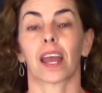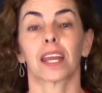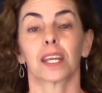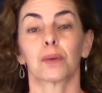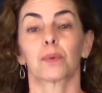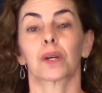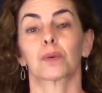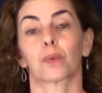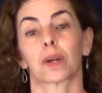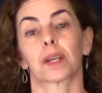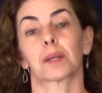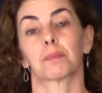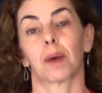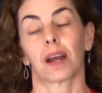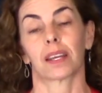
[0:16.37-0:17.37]
anyone
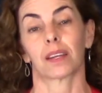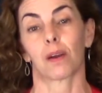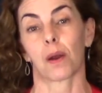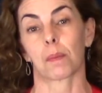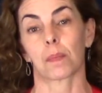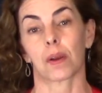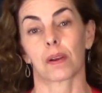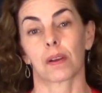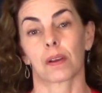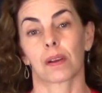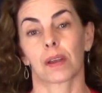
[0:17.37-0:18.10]
wearing body armor.